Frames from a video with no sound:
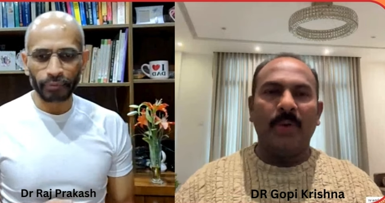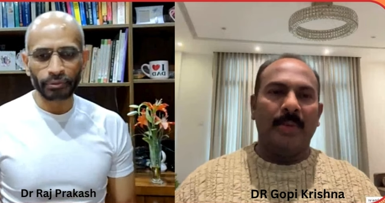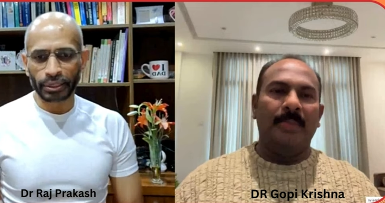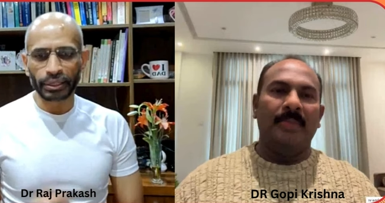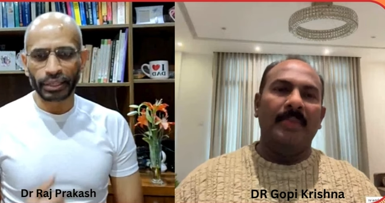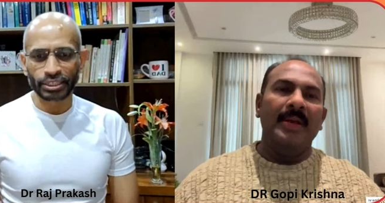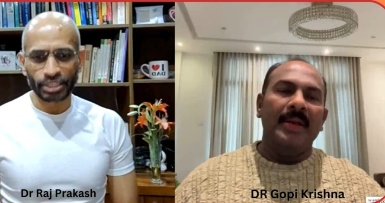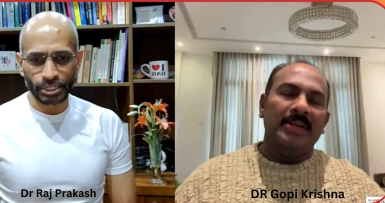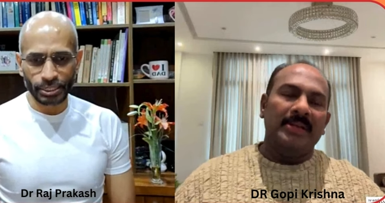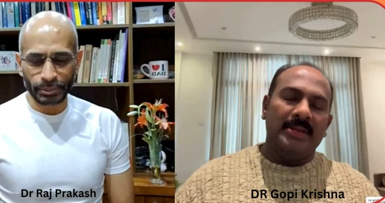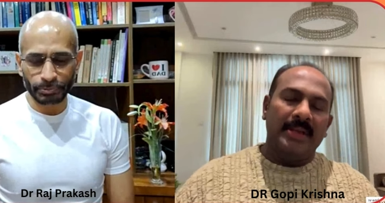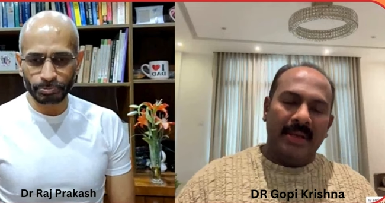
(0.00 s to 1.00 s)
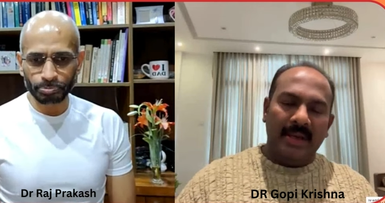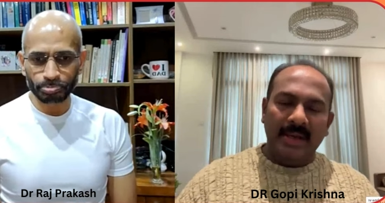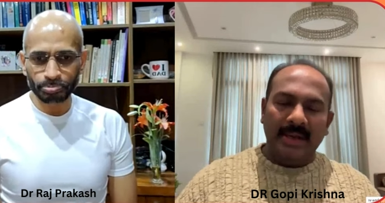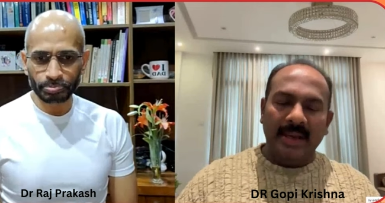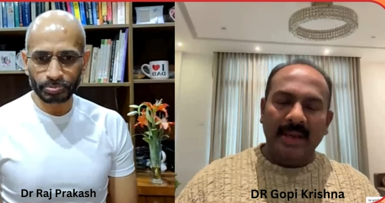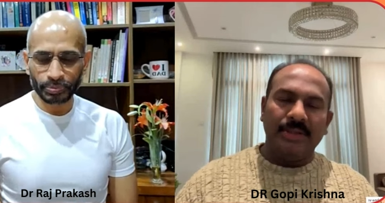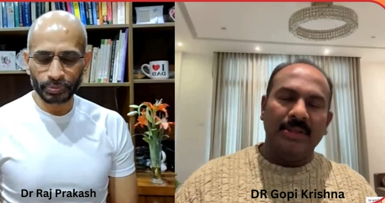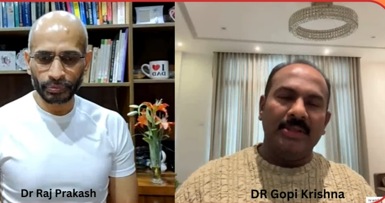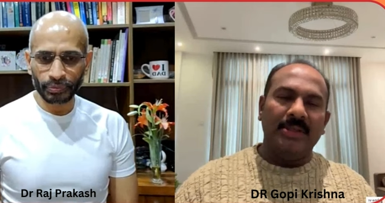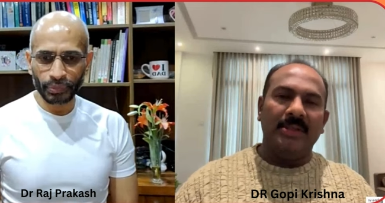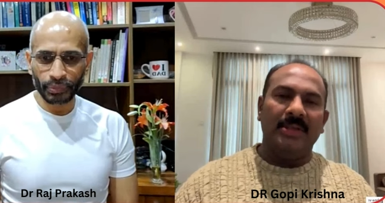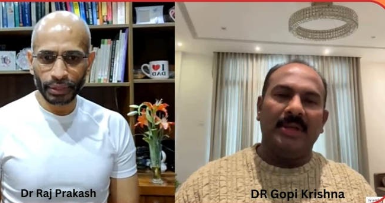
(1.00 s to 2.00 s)
Speaker 1: Outcome. Say
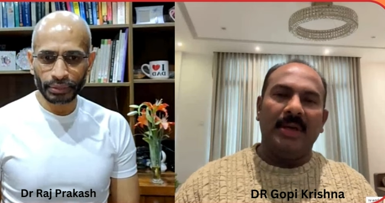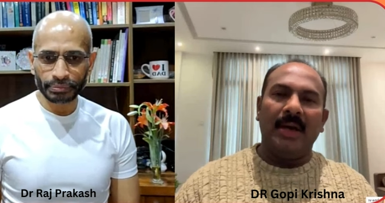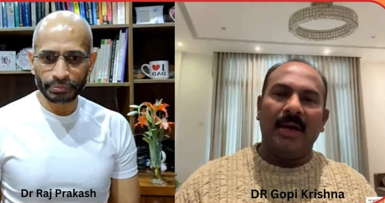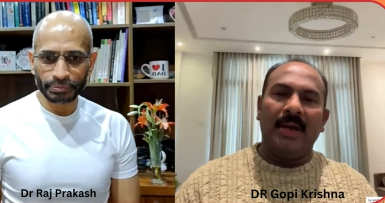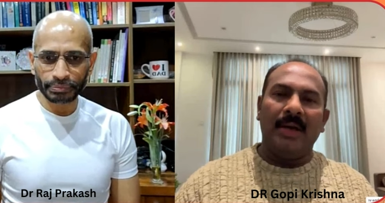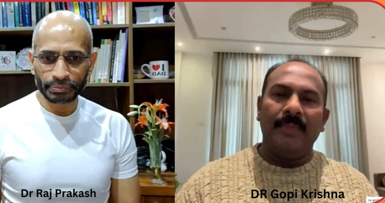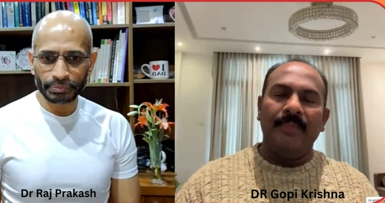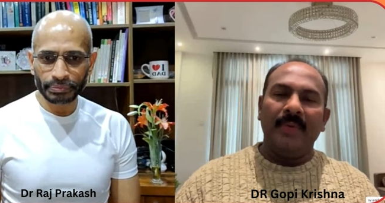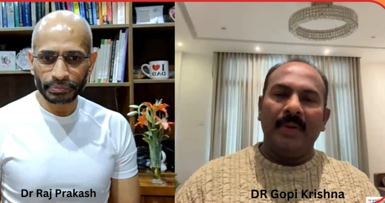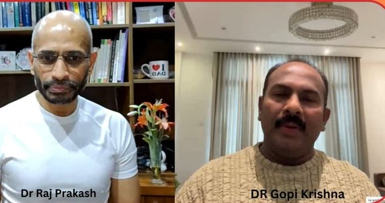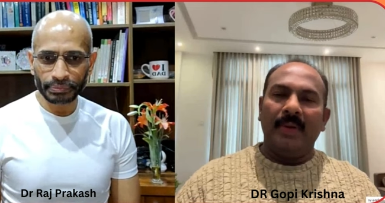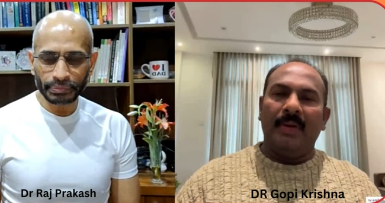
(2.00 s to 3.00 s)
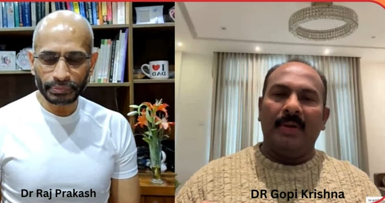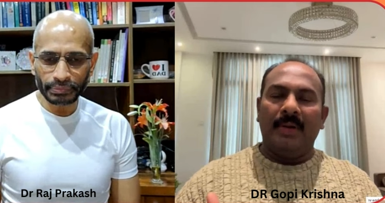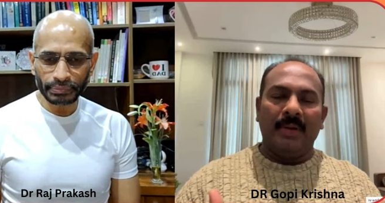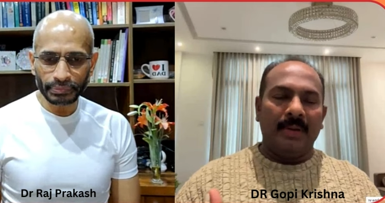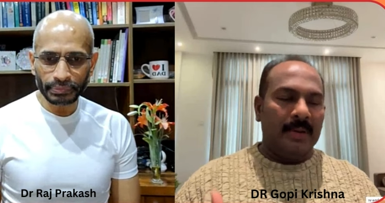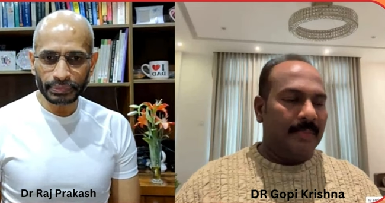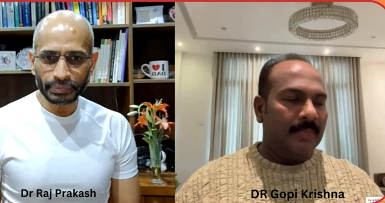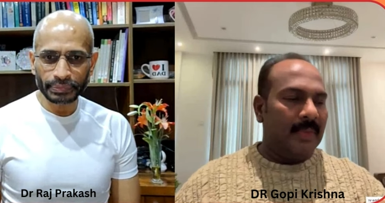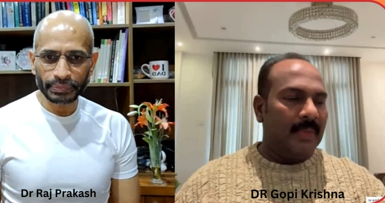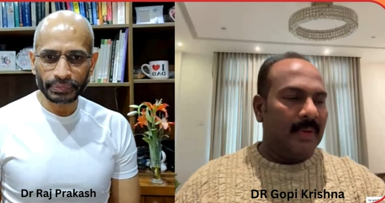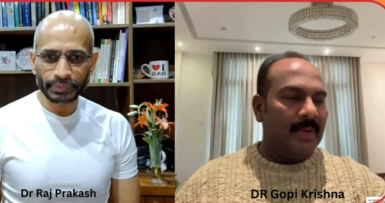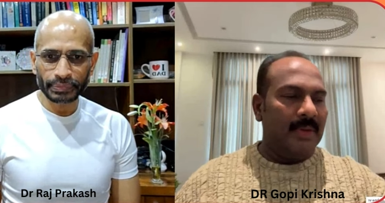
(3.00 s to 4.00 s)
indications uh, are,
Speaker 2: um,
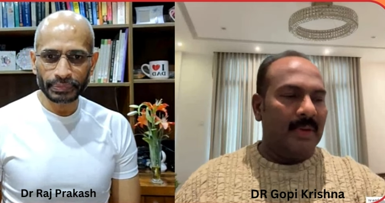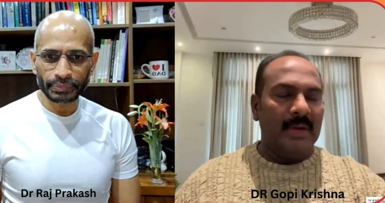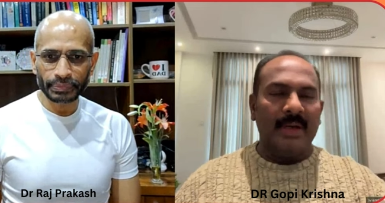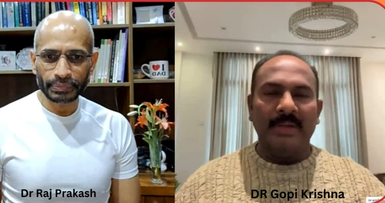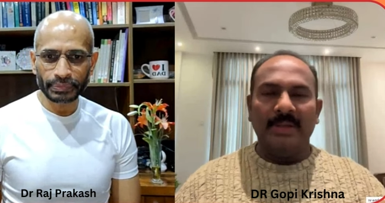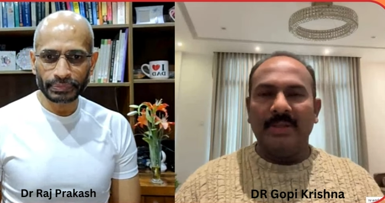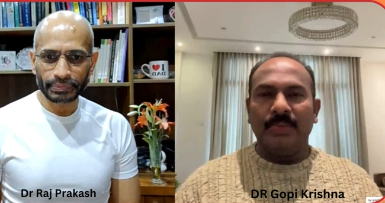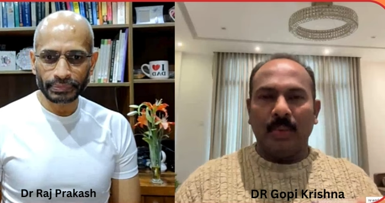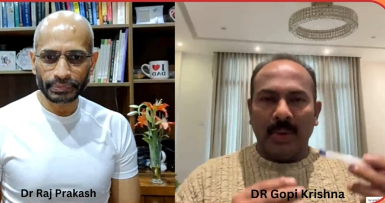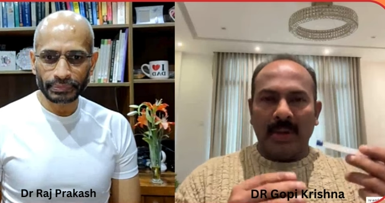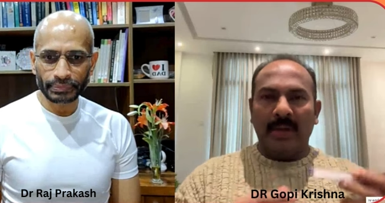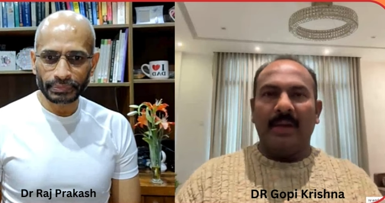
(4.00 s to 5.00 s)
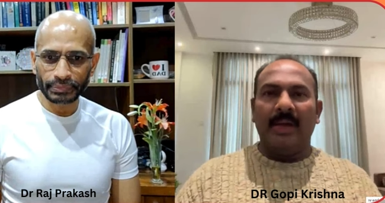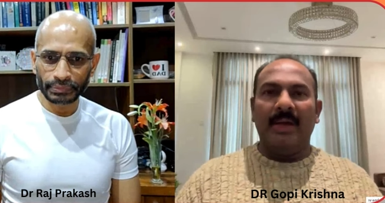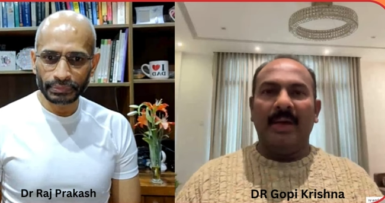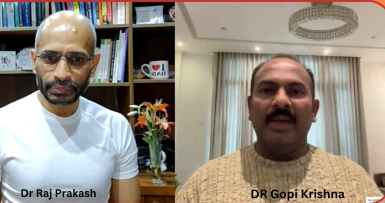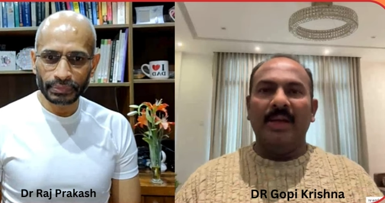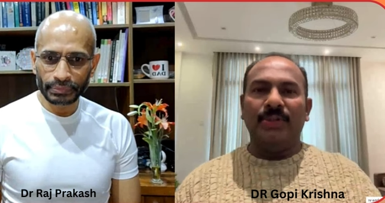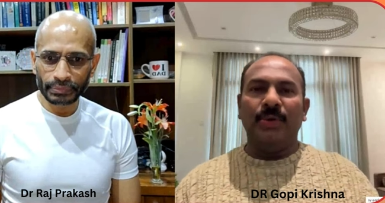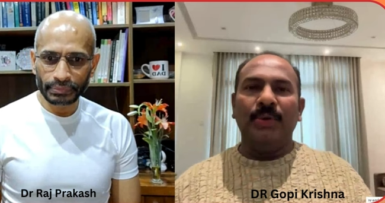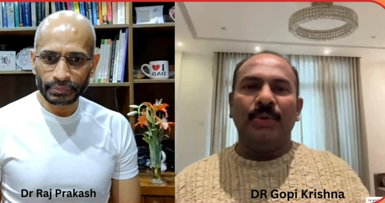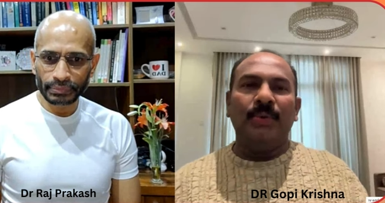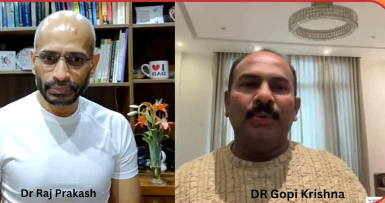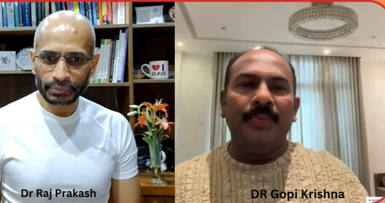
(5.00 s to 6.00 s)
I just, I, will show
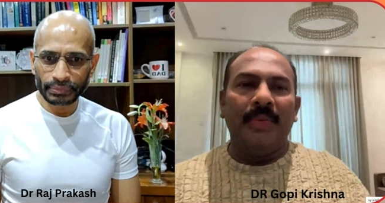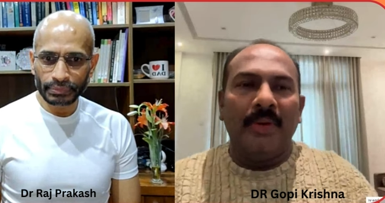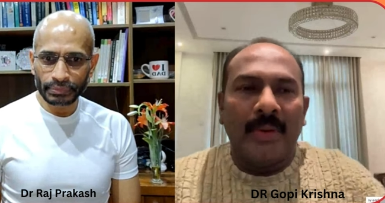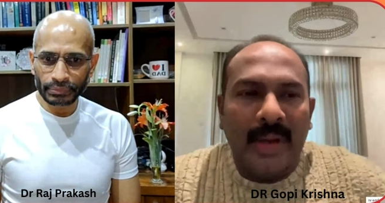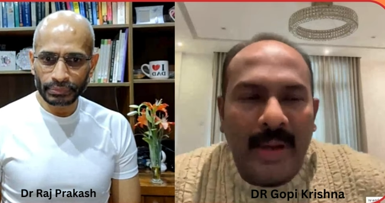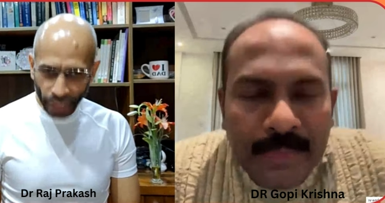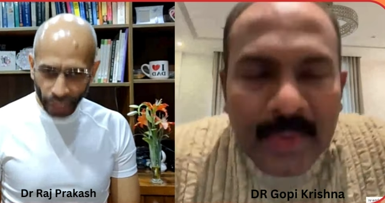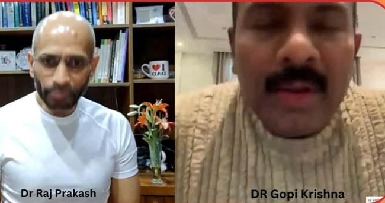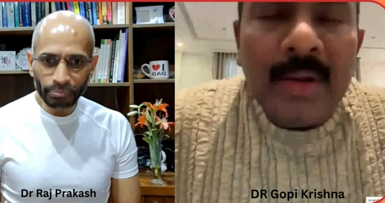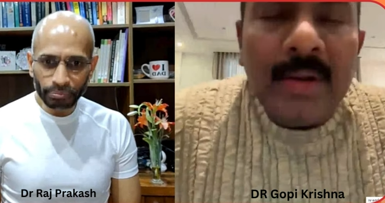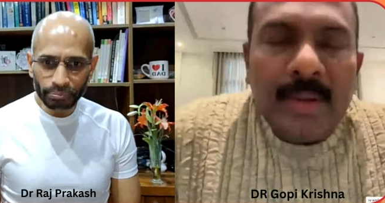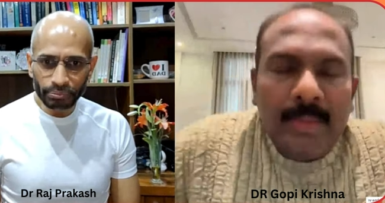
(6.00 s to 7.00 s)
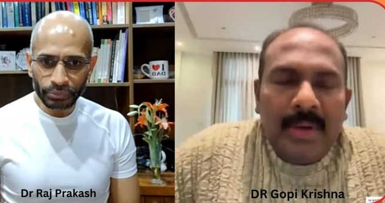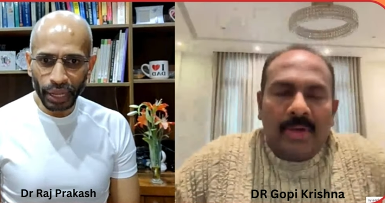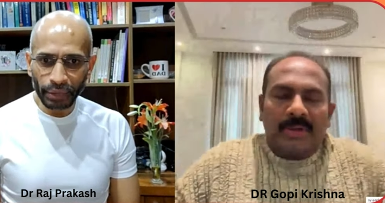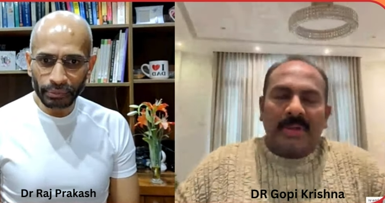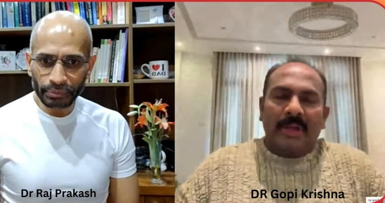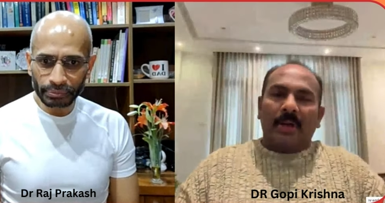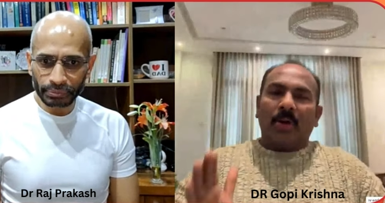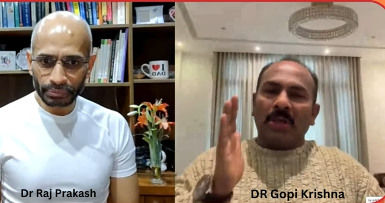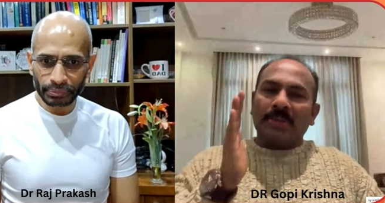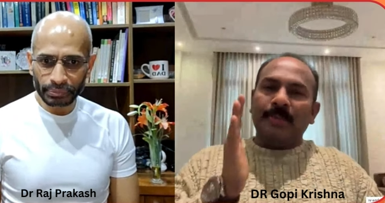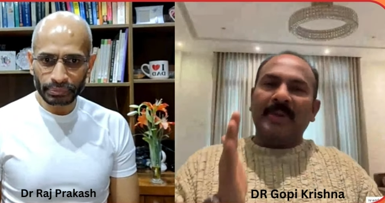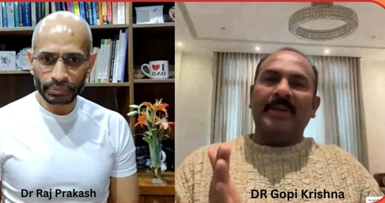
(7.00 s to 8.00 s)
you. Okay. Yeah. Because there are
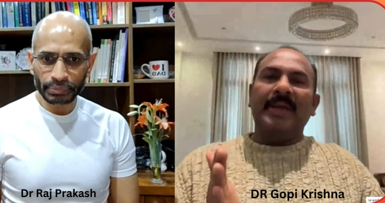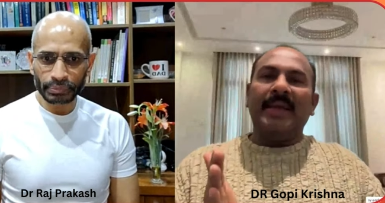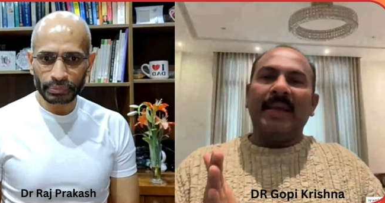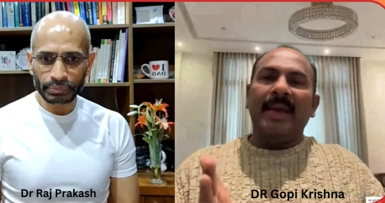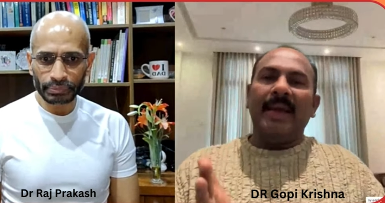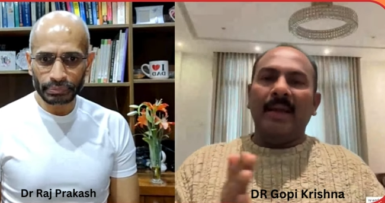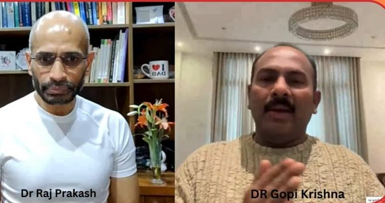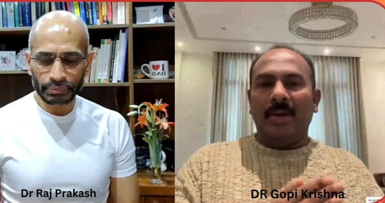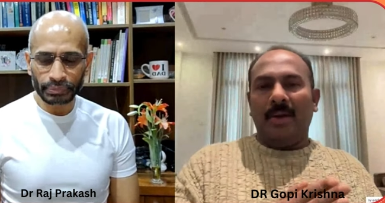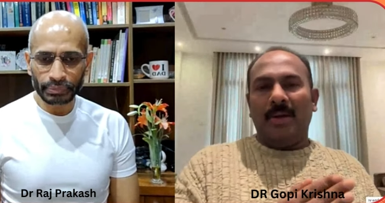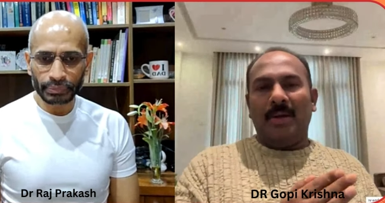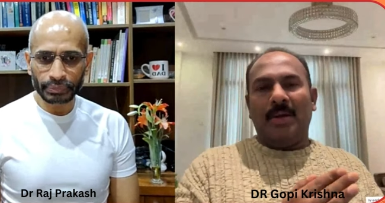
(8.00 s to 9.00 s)
cosmetic and,